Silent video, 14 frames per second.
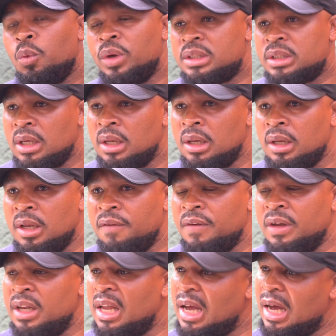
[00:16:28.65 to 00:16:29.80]
still
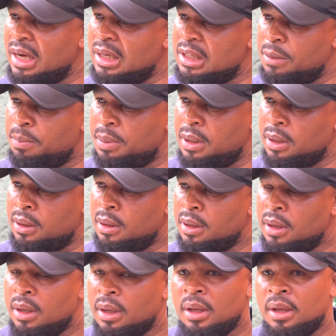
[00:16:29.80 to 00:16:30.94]
living in a RDP,
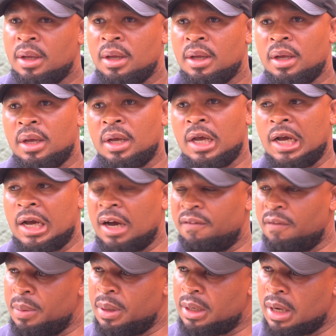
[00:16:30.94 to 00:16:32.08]
a
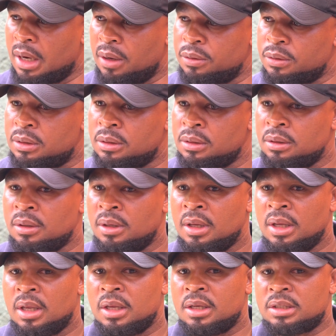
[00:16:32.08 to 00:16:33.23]
government house,
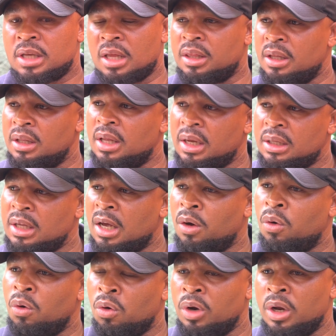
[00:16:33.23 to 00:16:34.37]
something that I
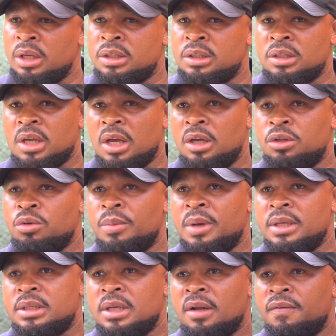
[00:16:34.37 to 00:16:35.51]
always say to
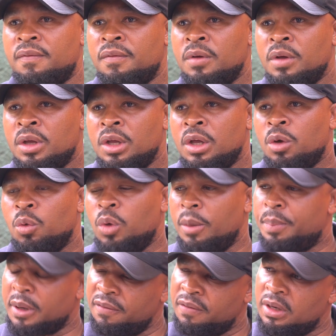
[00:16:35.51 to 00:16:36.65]
myself, we're
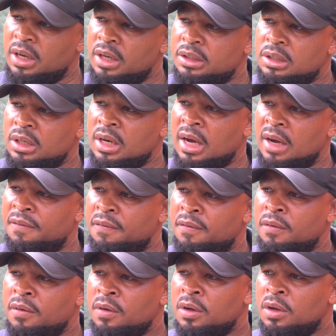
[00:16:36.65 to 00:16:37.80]
privileged enough
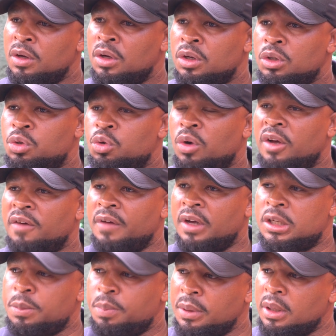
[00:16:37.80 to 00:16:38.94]
to have
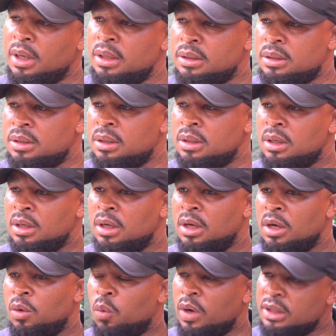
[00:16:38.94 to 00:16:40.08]
experienced
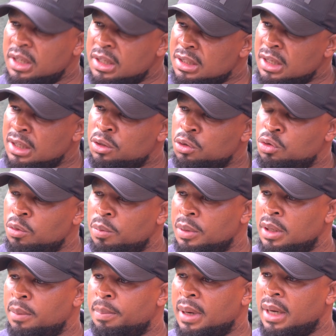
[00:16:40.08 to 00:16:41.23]
what is it to
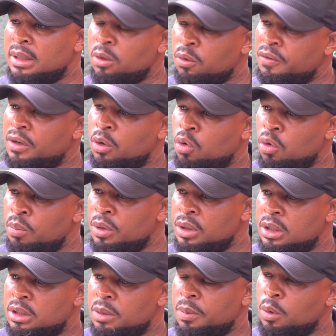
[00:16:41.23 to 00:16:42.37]
be part of the
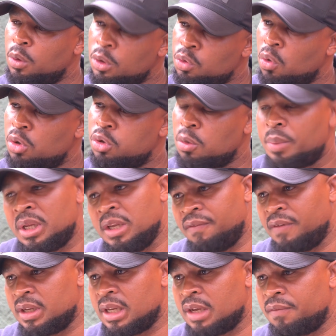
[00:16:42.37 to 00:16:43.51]
community, because we also
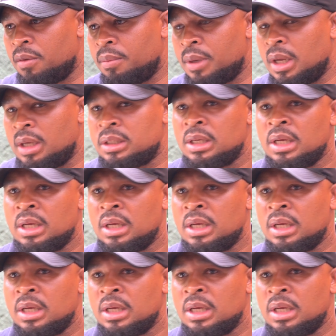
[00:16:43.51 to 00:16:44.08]
benefited from that.